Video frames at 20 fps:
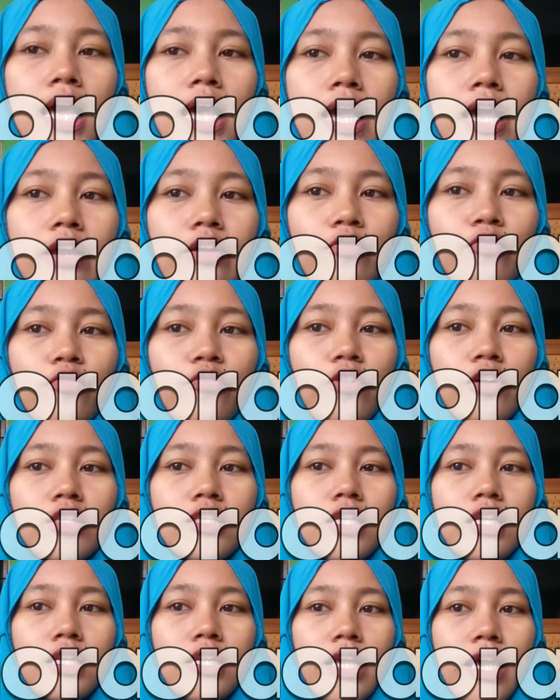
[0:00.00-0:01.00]
And for
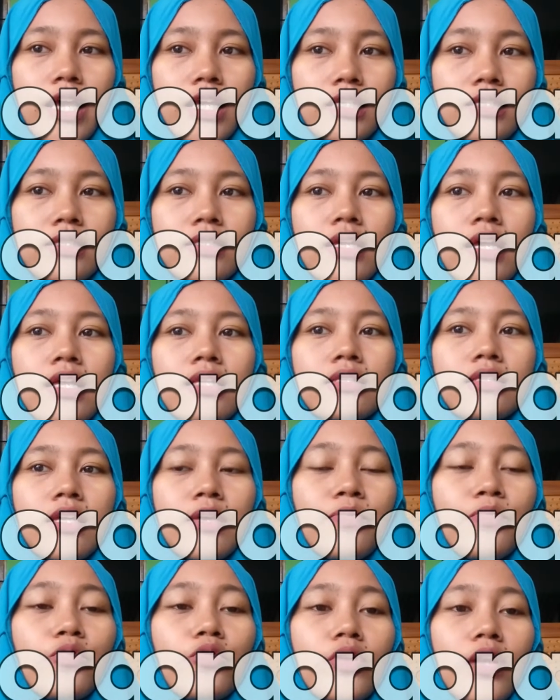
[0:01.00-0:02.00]
the next,
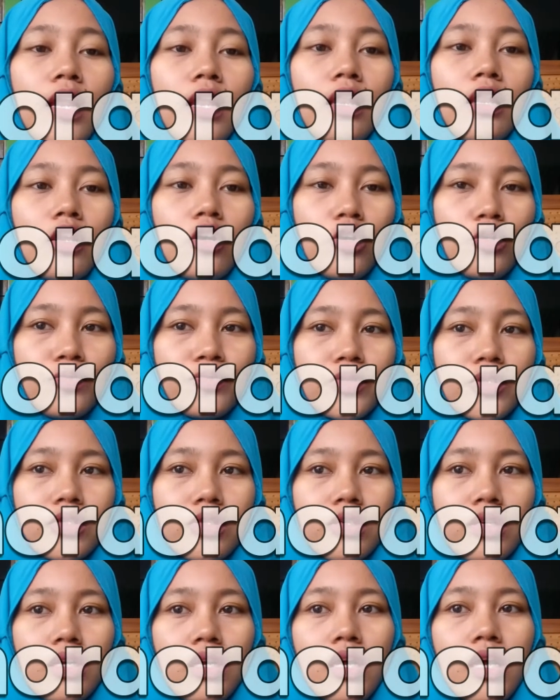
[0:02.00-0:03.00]
temporal lobes.
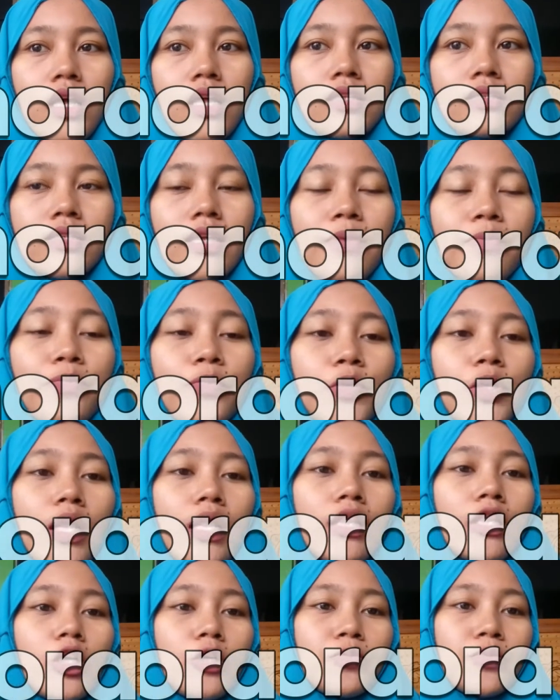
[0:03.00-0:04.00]

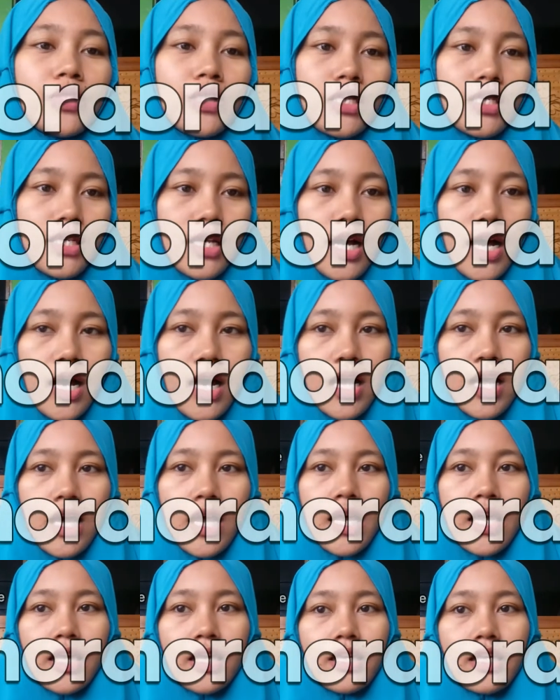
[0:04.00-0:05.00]
Temporal lobes here
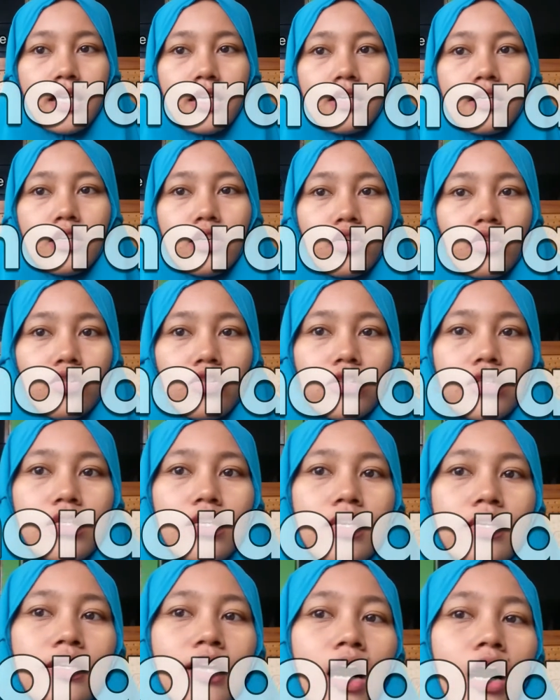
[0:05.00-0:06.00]
include
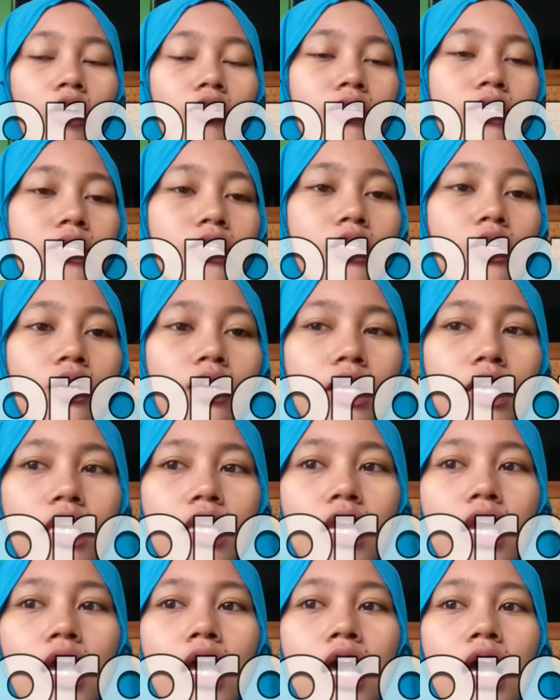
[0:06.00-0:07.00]
the
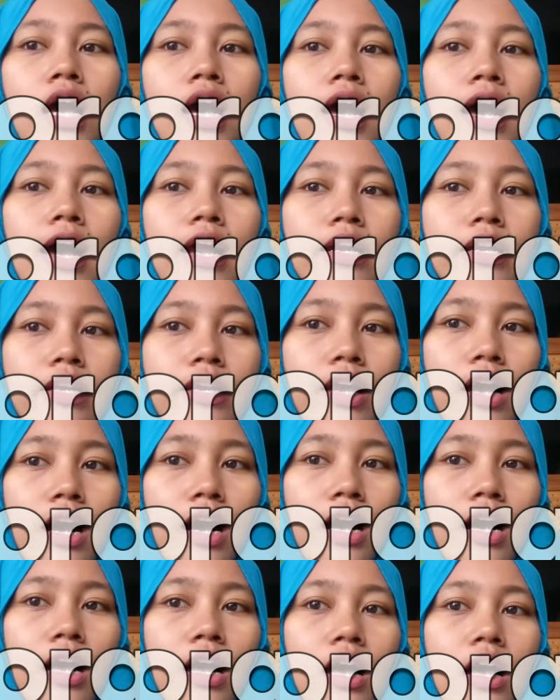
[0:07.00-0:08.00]
auditory area,
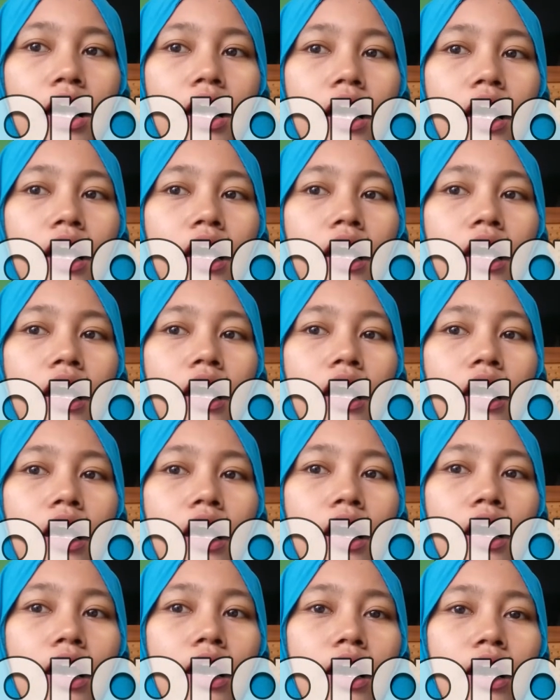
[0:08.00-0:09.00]

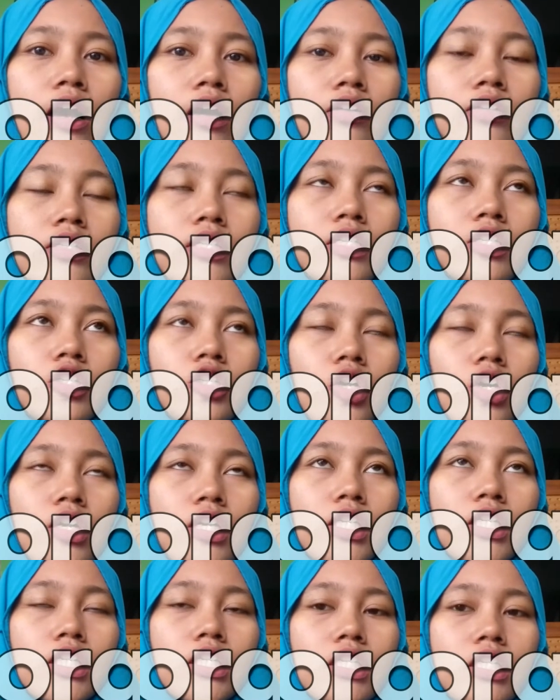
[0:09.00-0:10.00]

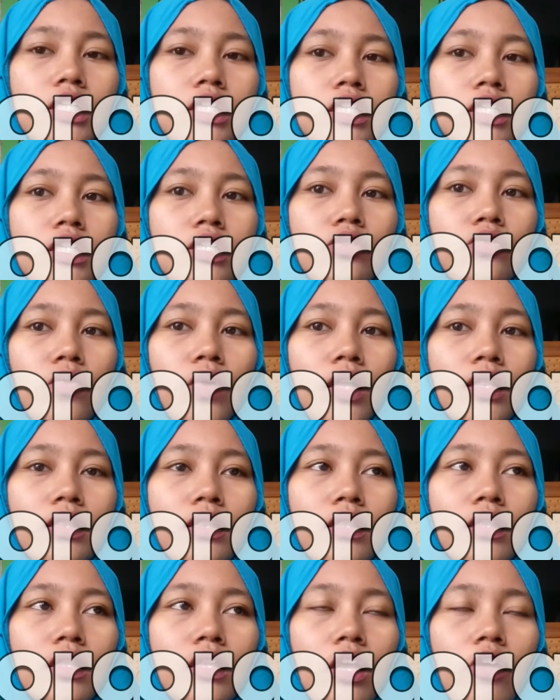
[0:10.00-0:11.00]
auditory what?
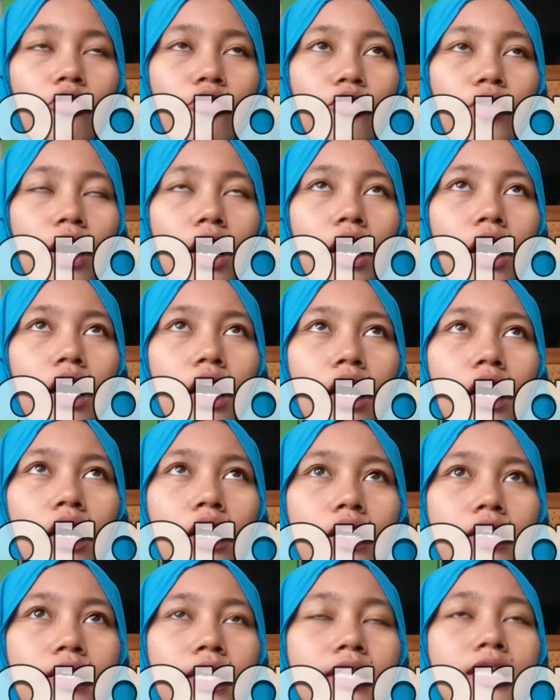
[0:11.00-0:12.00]
If
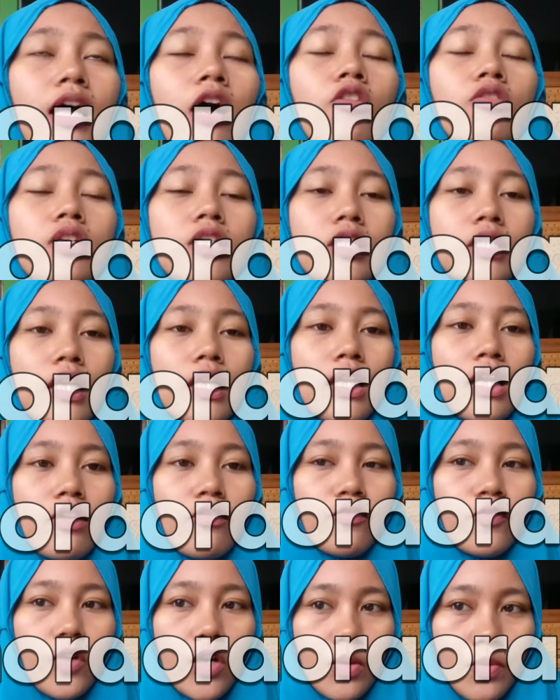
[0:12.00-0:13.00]
that auditory
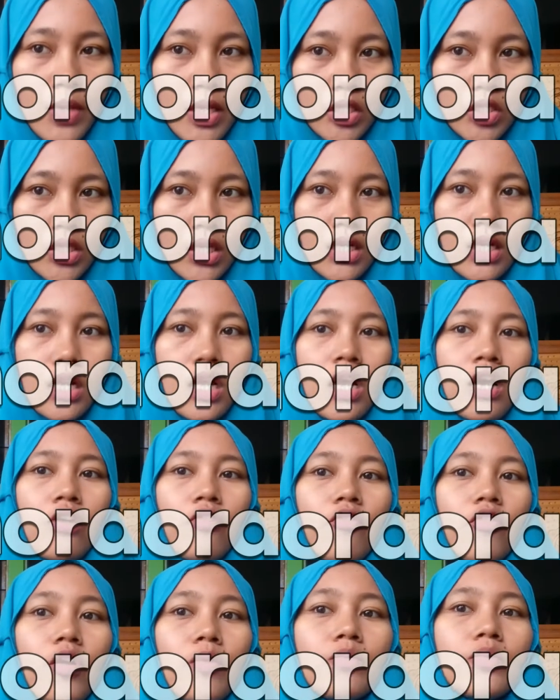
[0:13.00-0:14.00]
information
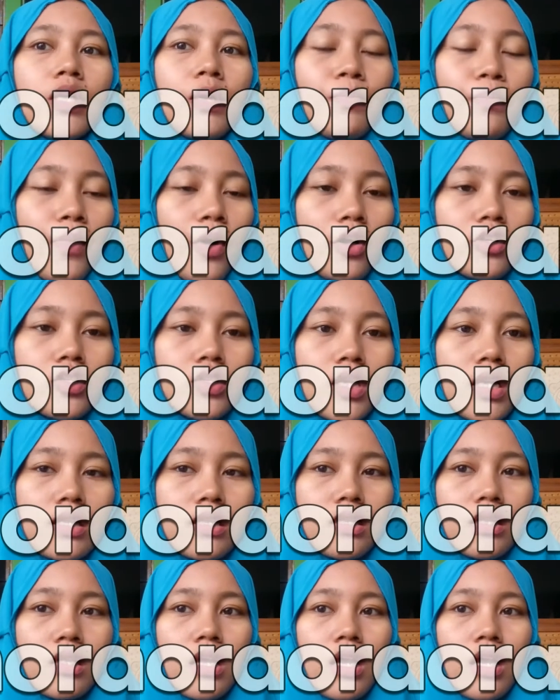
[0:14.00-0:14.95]
from the opposite